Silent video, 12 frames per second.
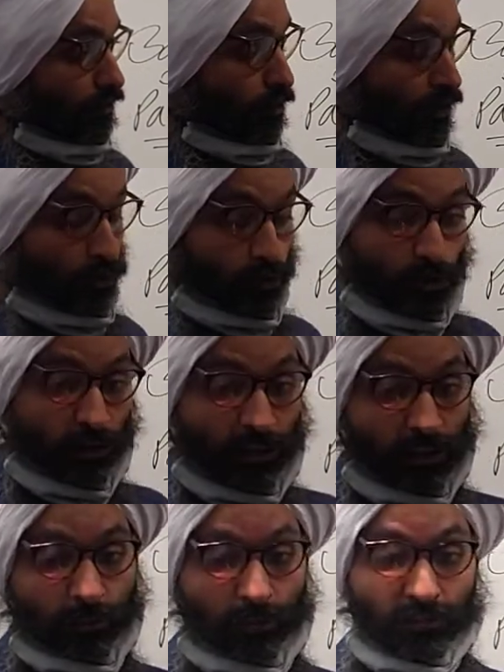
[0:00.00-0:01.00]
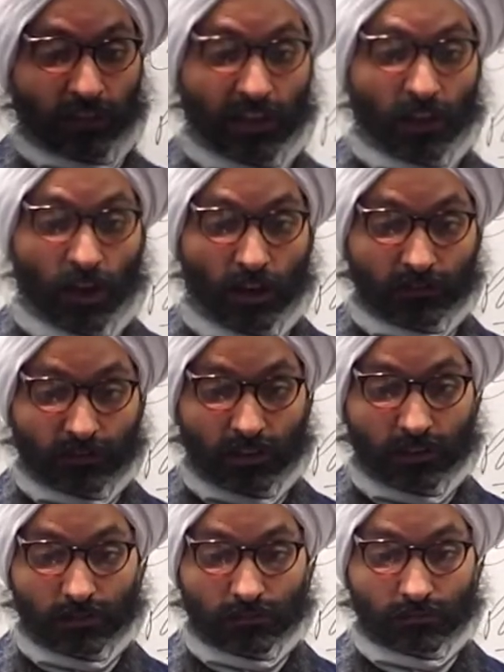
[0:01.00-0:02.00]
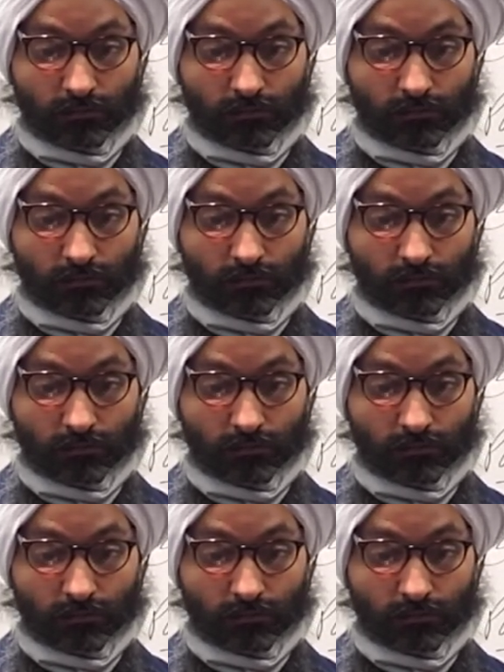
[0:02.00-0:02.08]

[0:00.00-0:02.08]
But you hear me say often,